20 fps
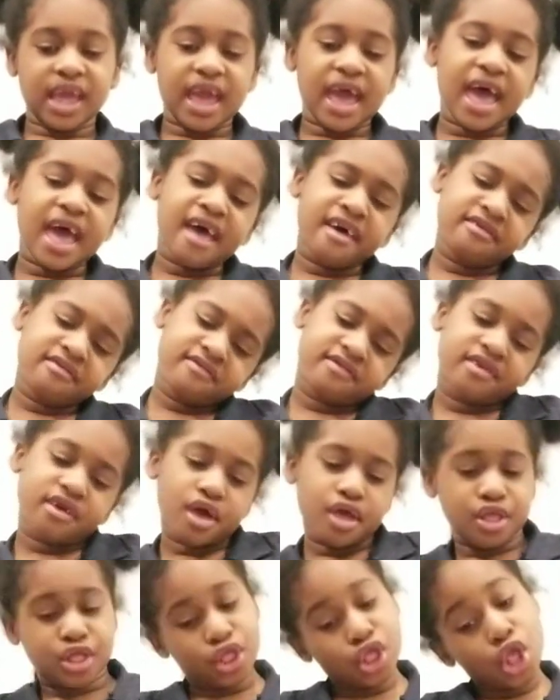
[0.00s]
Yes,
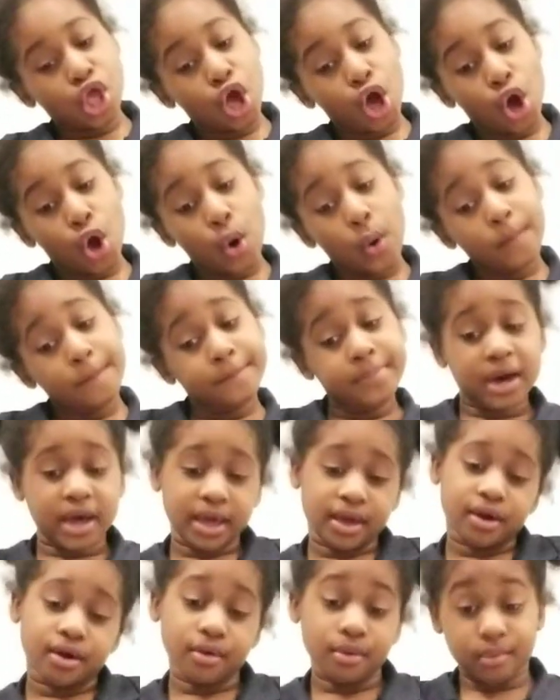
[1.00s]
no
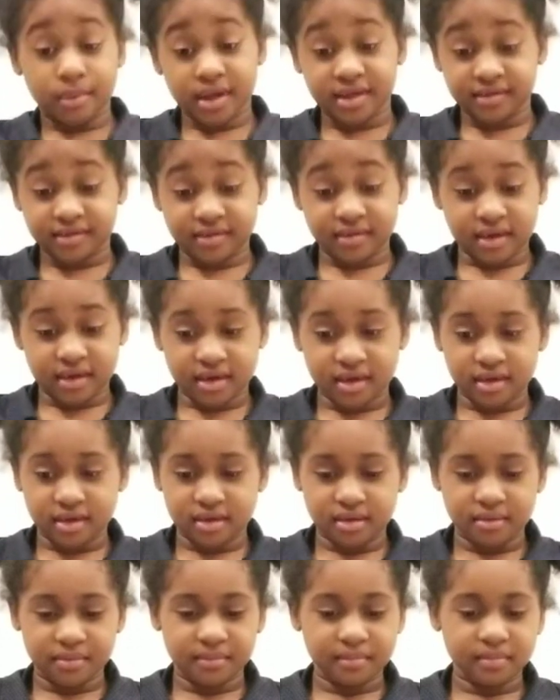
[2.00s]
by Carissa.
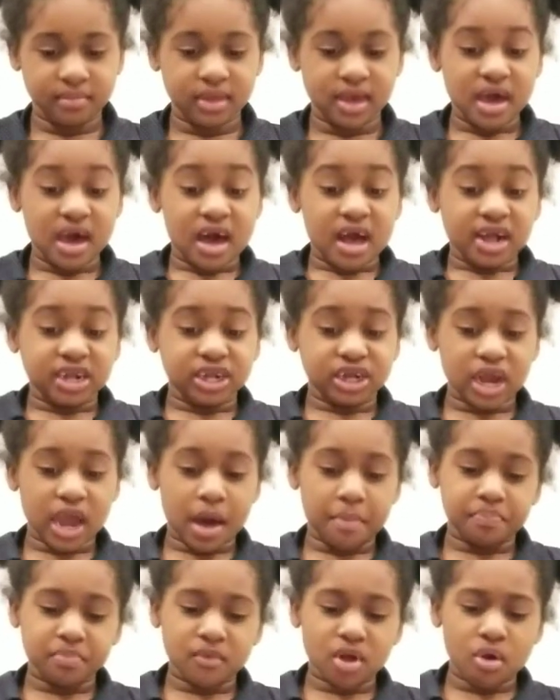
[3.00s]

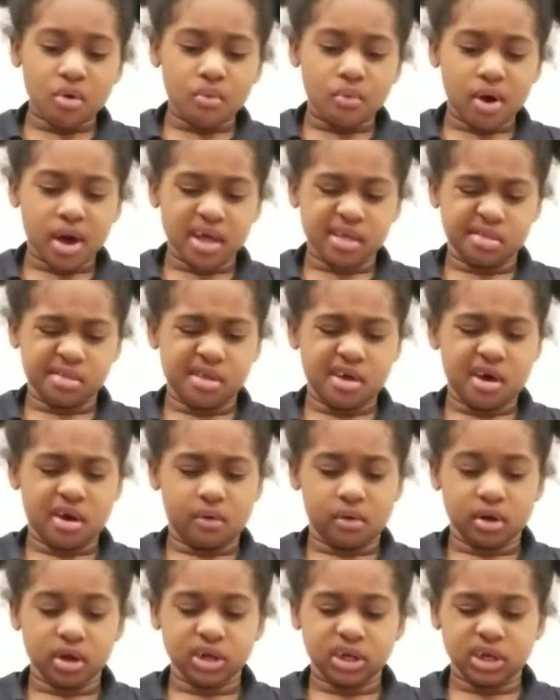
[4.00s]
Chapter one, no.
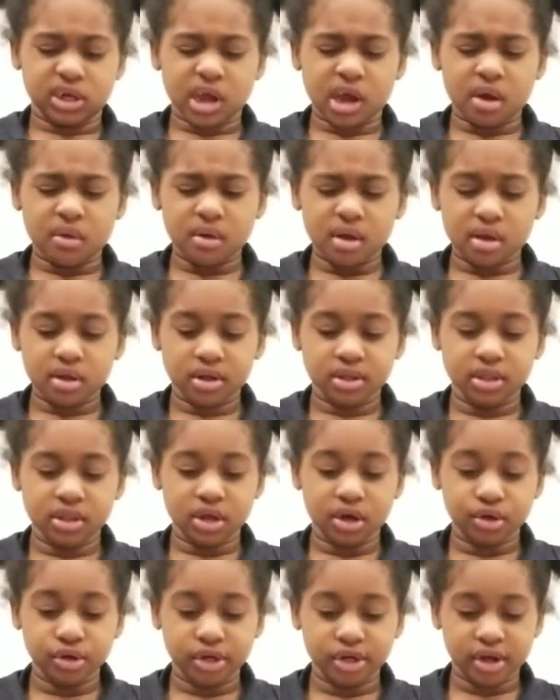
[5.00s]
Shower,
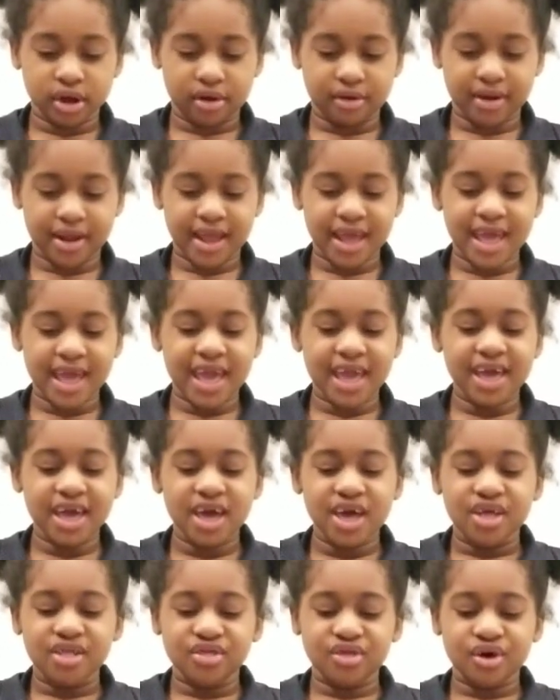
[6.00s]
no shower A,
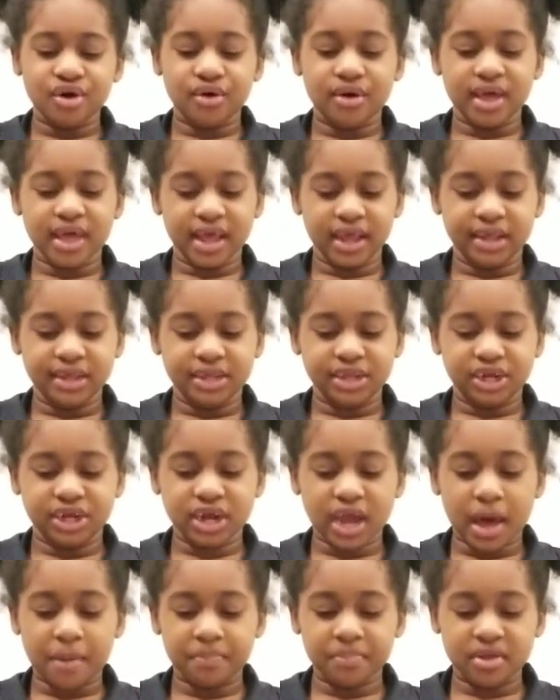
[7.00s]
no A.
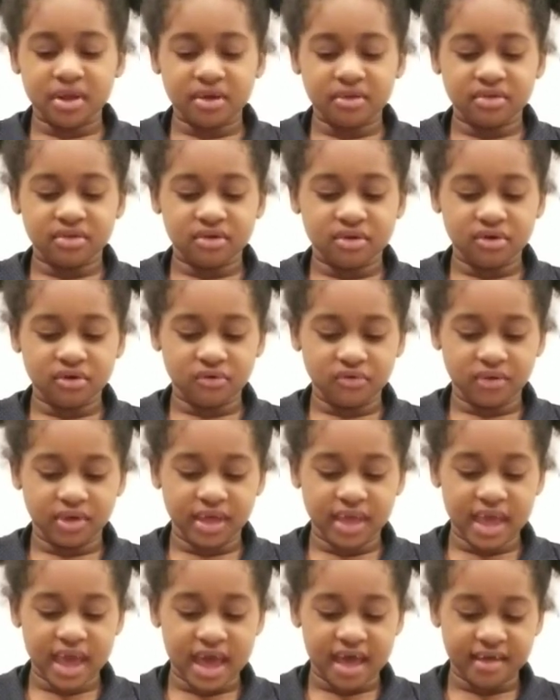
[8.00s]
Chapter two,
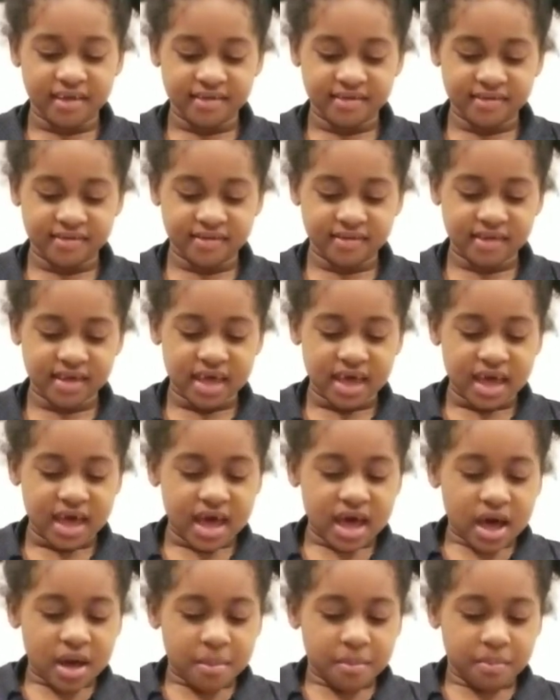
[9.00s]
yes.
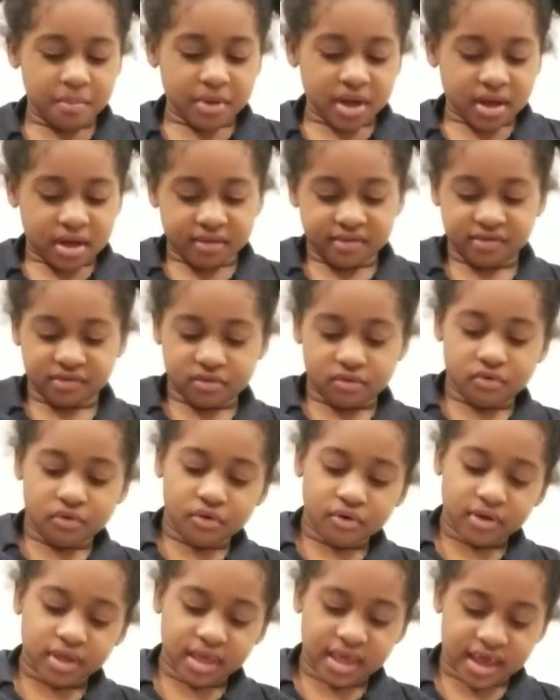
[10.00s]

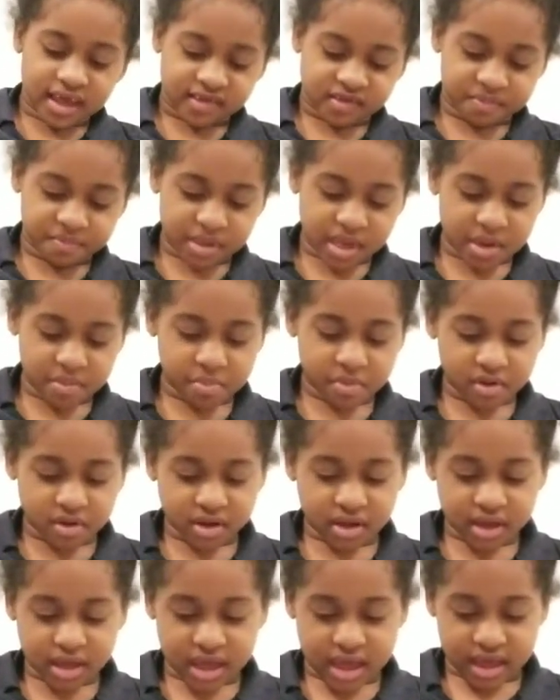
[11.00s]
School, yes. Paper,
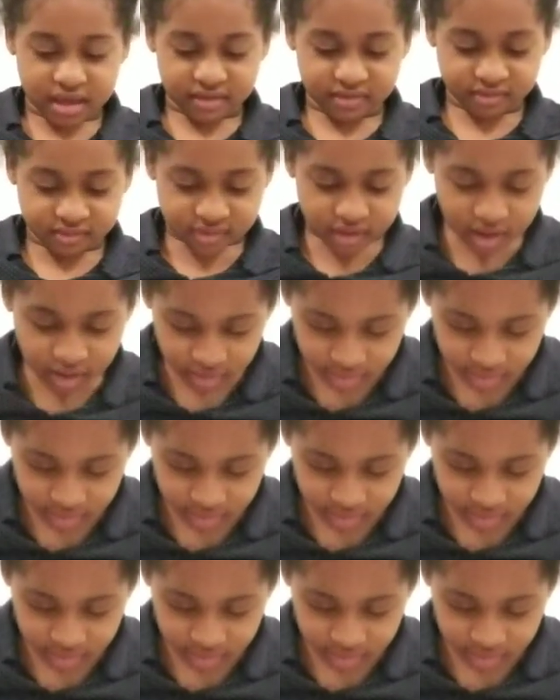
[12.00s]
yes.